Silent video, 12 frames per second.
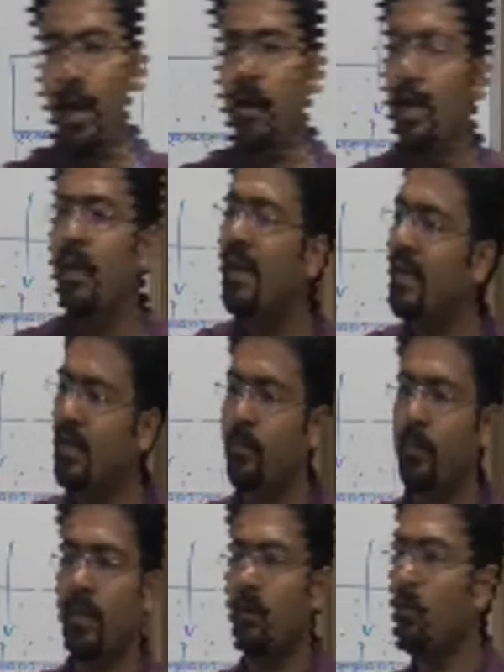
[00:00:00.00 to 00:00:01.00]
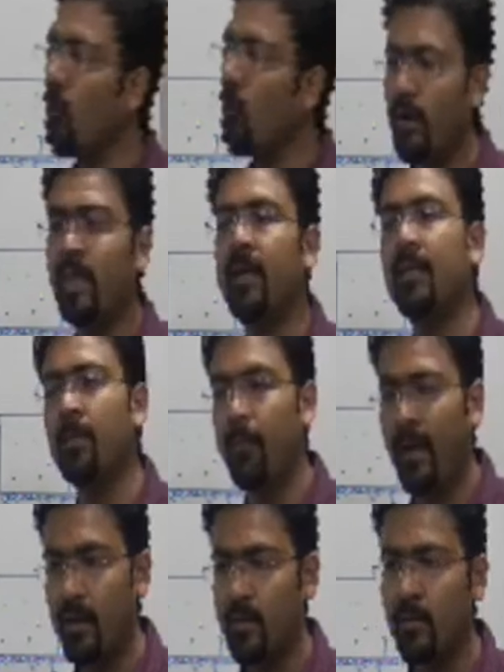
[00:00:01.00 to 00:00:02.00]
let it be. Do not heat the pan.
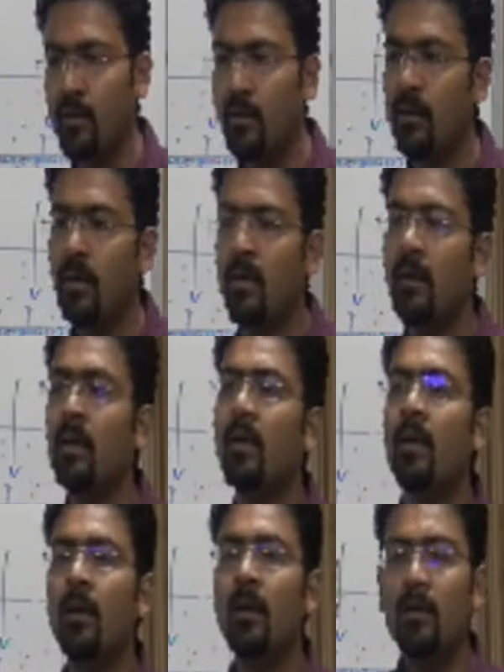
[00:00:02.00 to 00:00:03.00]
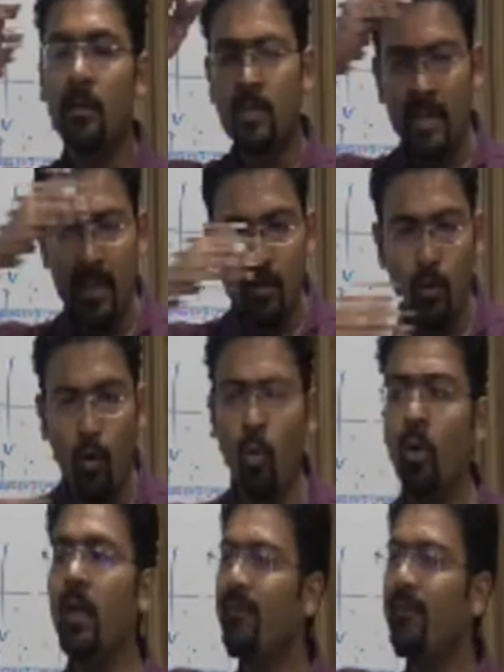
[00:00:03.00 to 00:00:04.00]
The whole
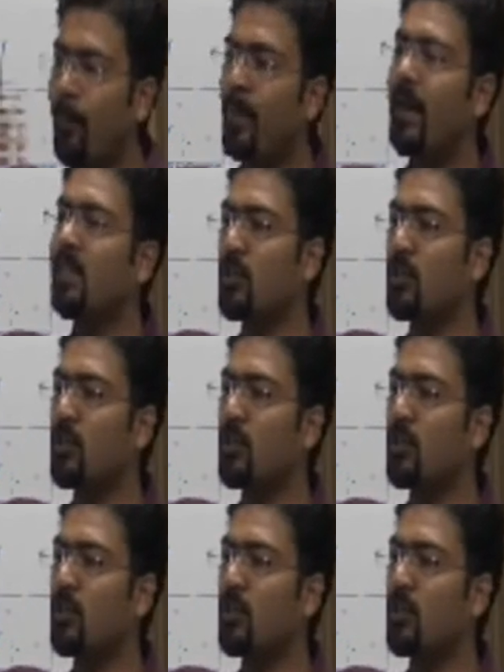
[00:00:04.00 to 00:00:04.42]
evaporation